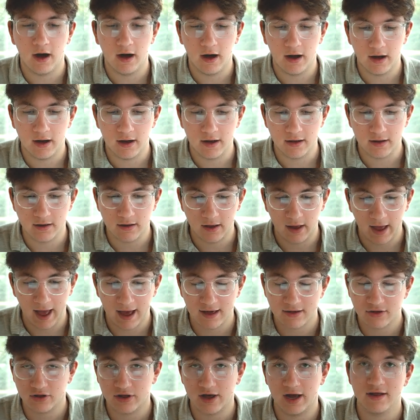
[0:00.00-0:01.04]

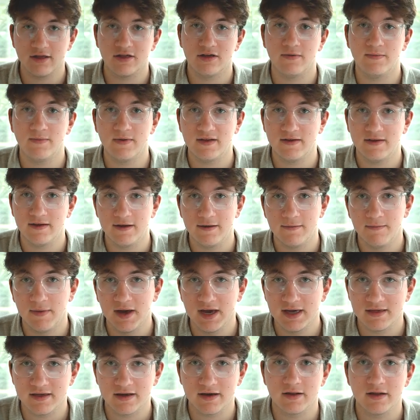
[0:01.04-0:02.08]
Ask ChatGPT,
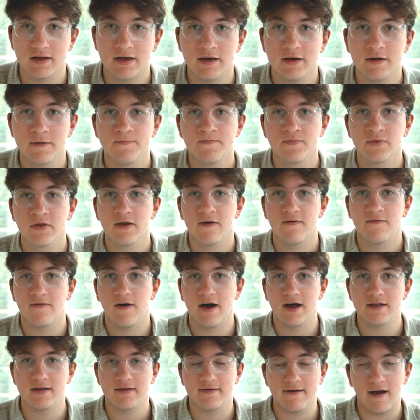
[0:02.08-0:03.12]
basically
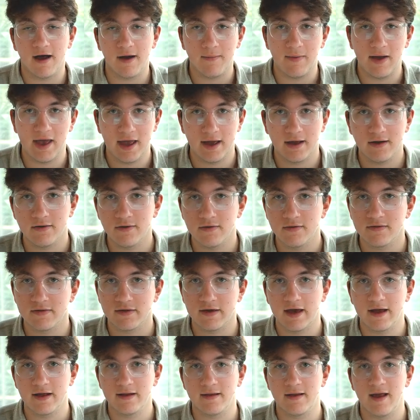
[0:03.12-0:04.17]
find the top angles
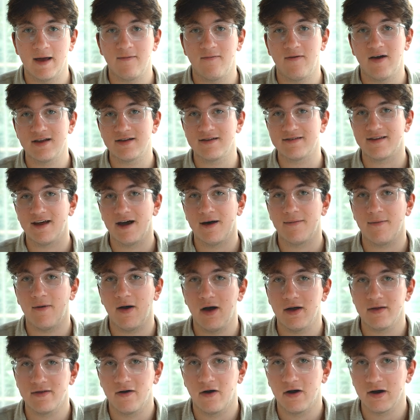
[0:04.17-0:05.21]
and find the top
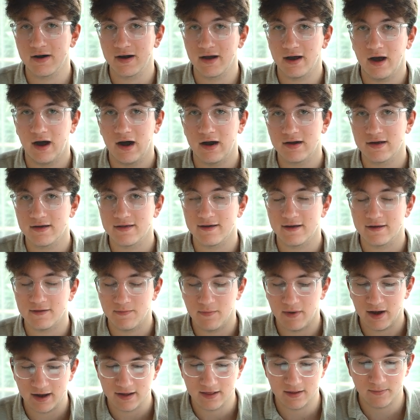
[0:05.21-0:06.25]
target audience that's
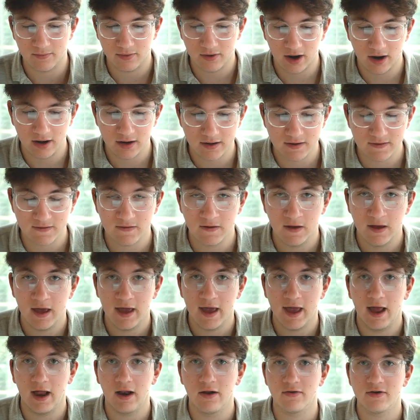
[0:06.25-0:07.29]
buying the product,
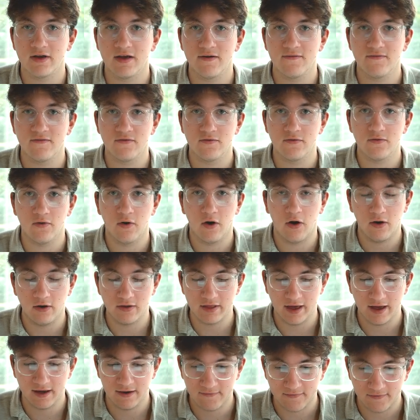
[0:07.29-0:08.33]
and it'll give you all
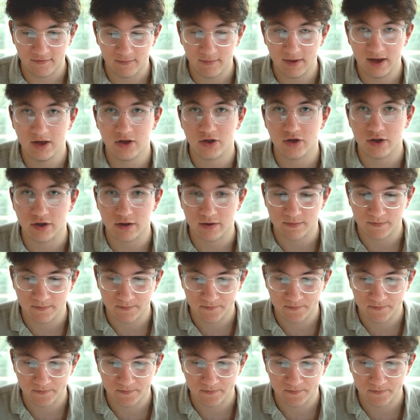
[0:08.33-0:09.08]
that information.